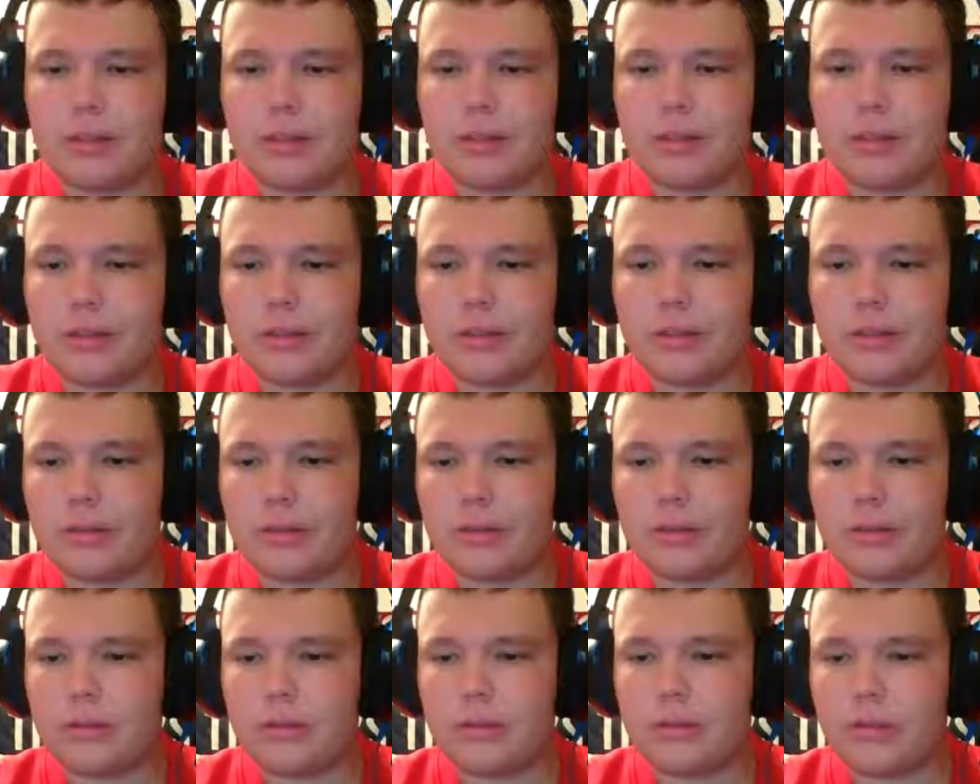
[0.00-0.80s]
just
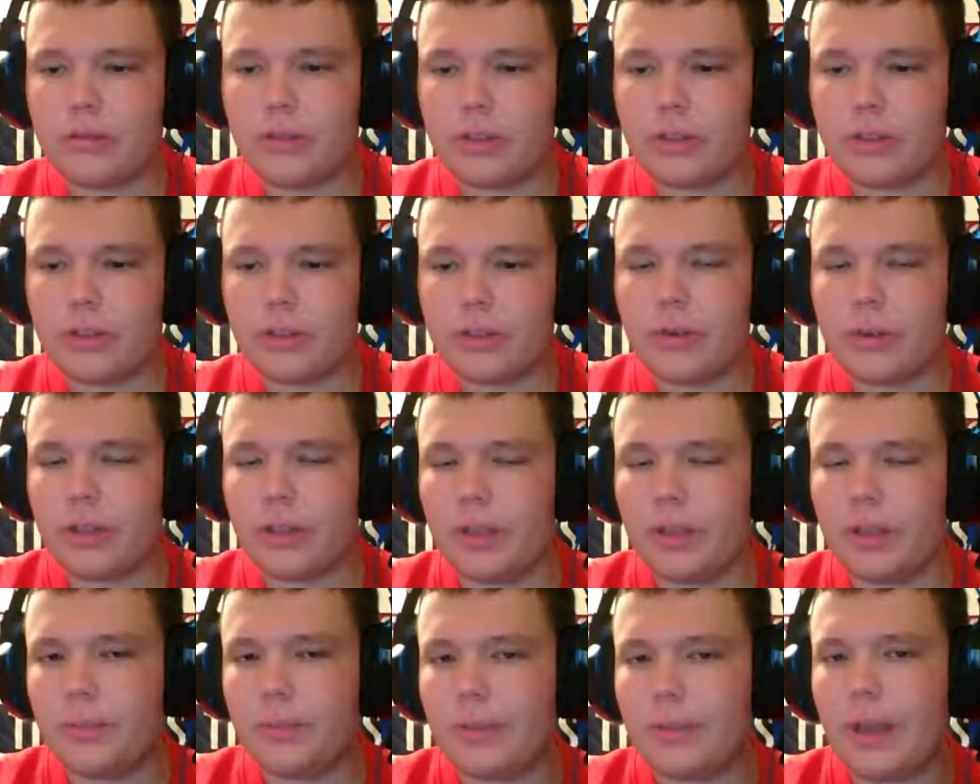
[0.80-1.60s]

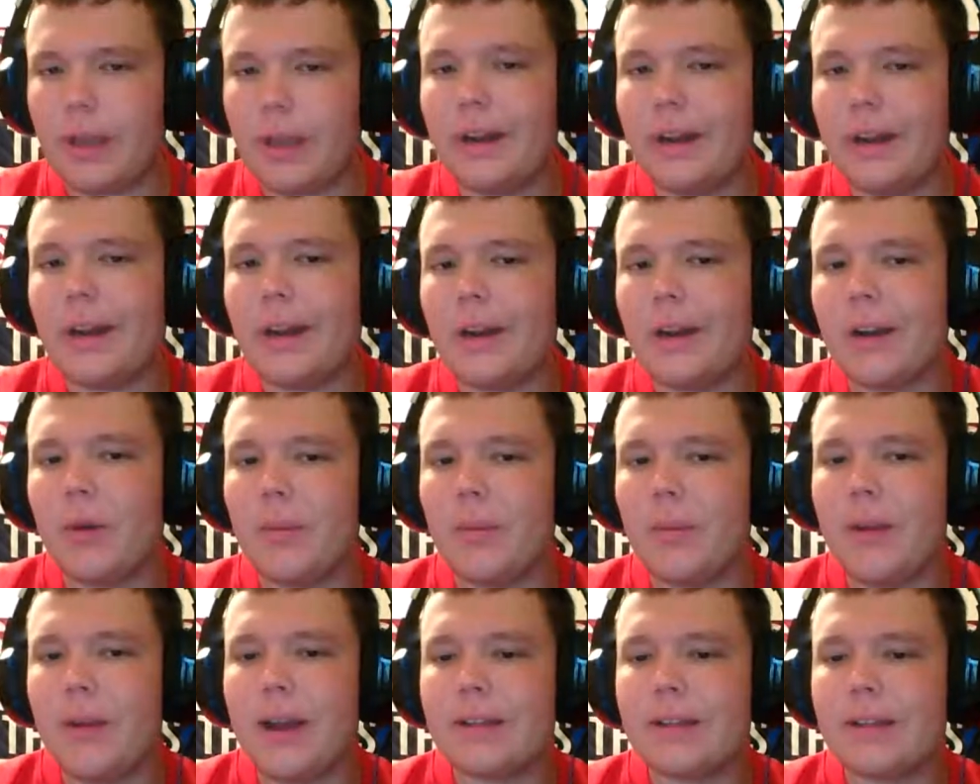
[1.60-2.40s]
quickly
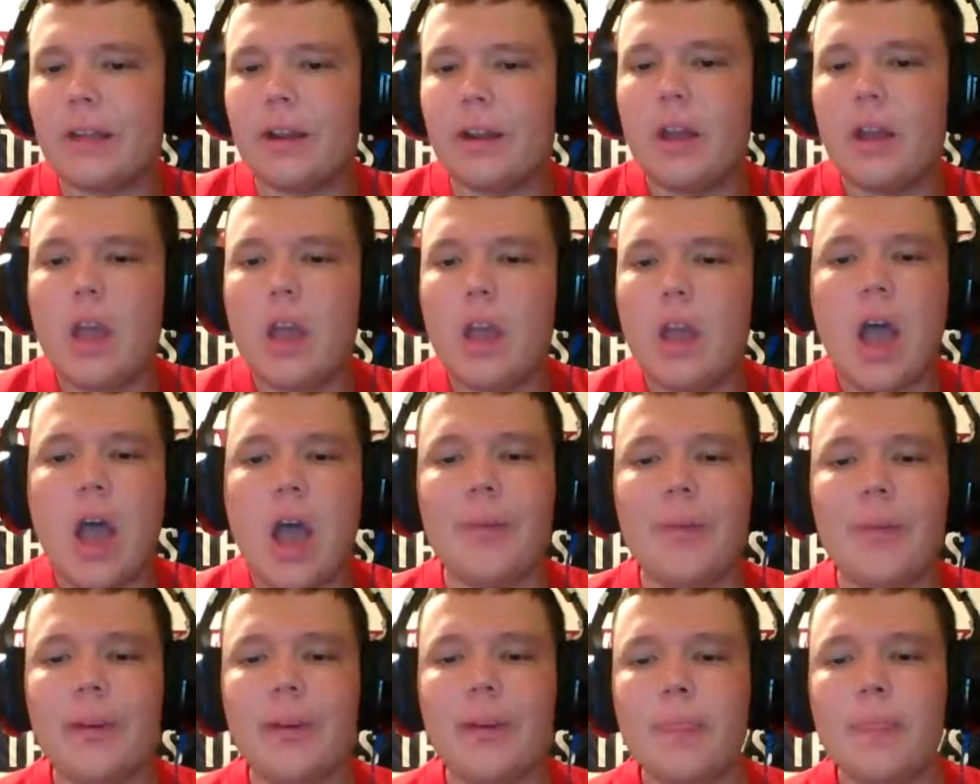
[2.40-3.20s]
adding on to what Matt said.
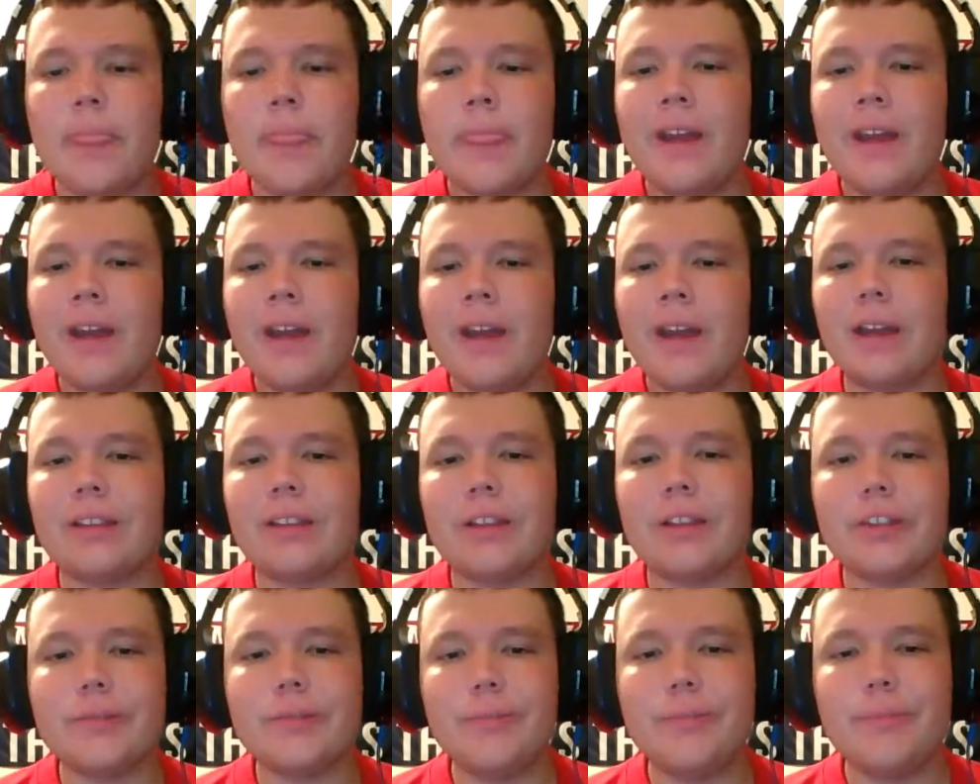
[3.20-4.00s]
I mean,
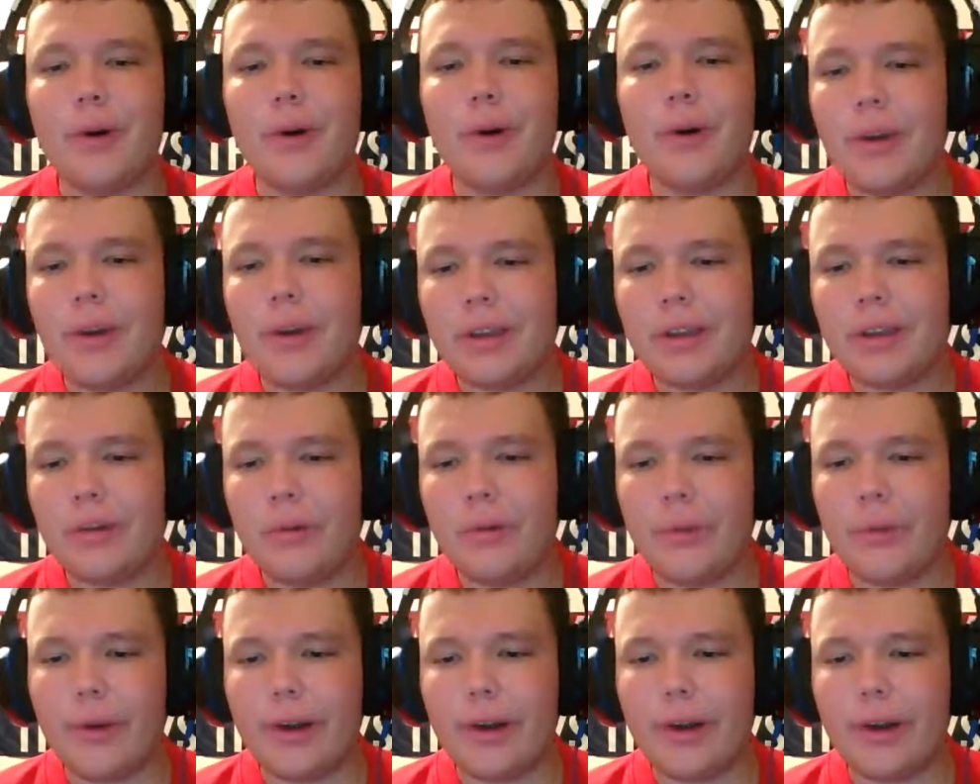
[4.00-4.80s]
at this
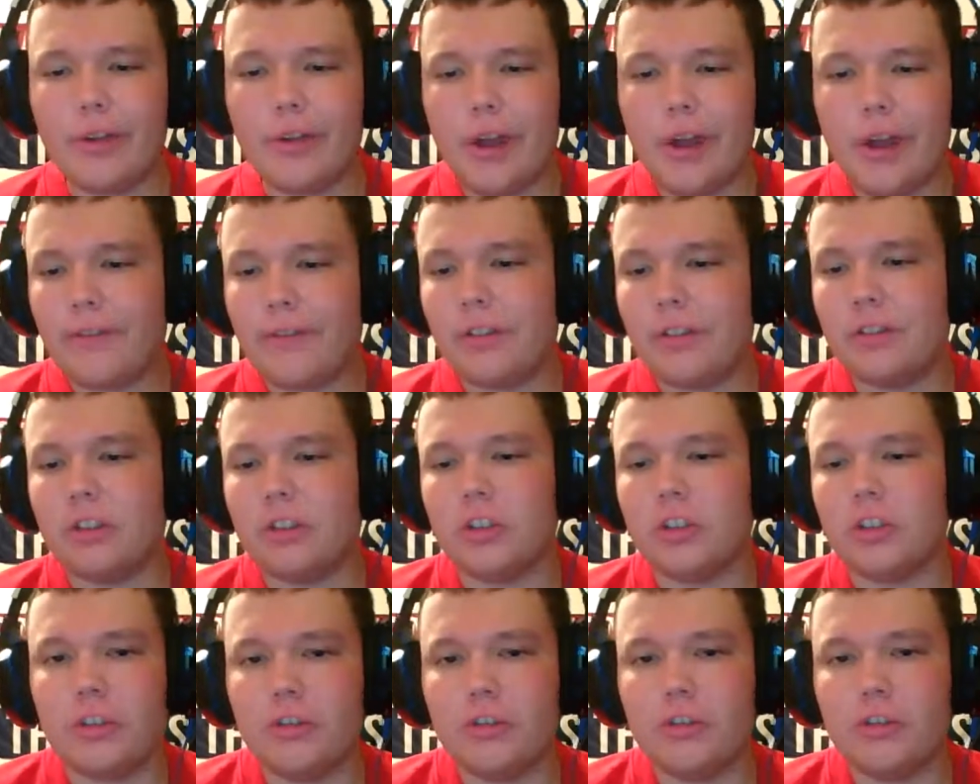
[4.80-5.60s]
point, what do you have to
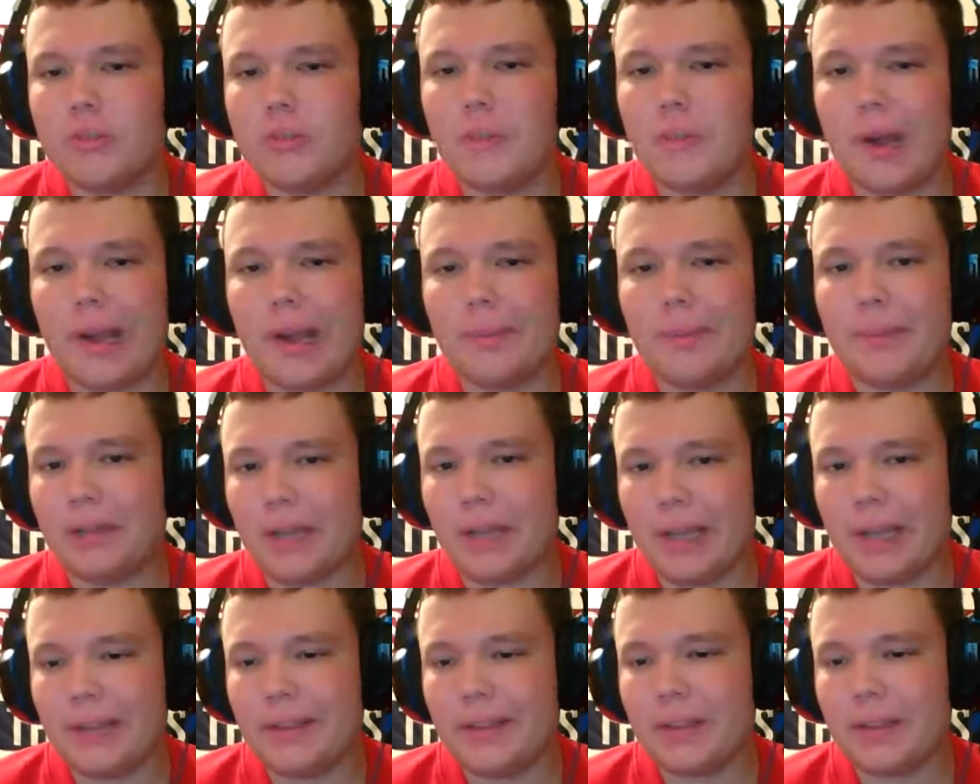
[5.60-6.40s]
lose by
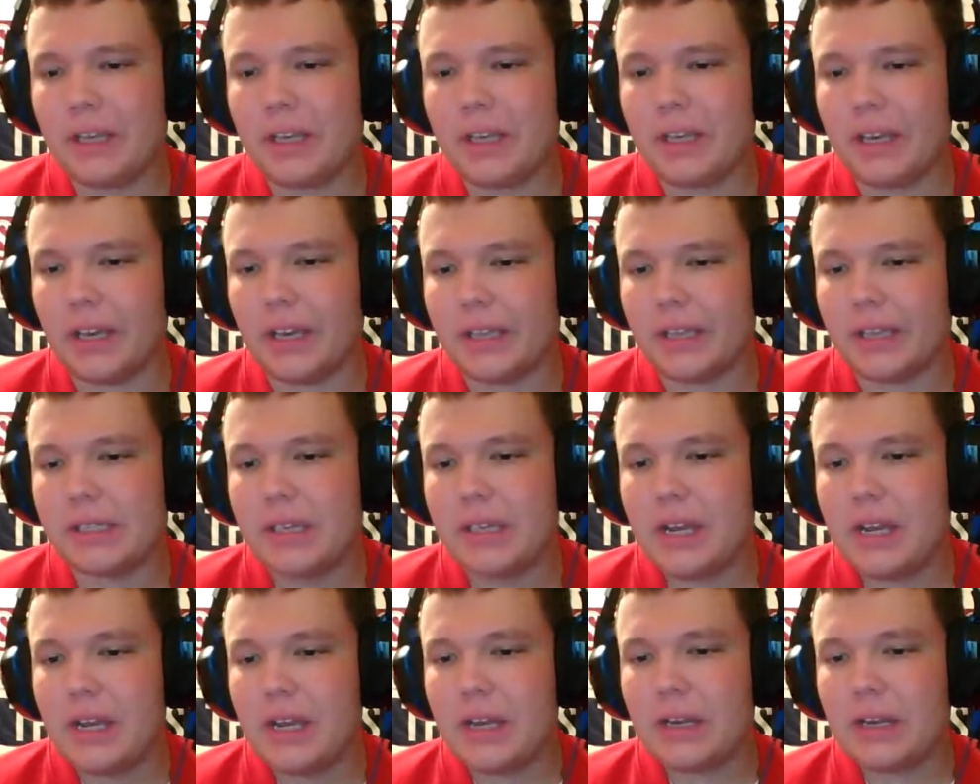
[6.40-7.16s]
playing the kids?